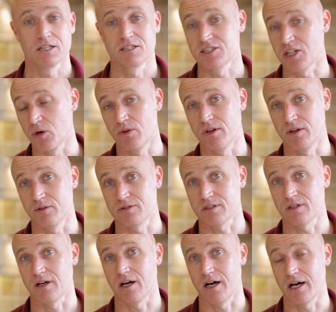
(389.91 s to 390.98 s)
so that
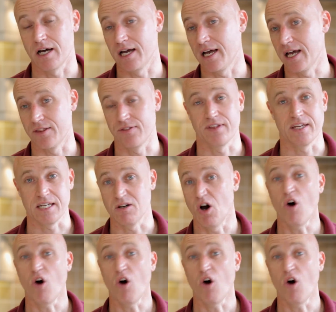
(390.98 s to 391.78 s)
uh, at the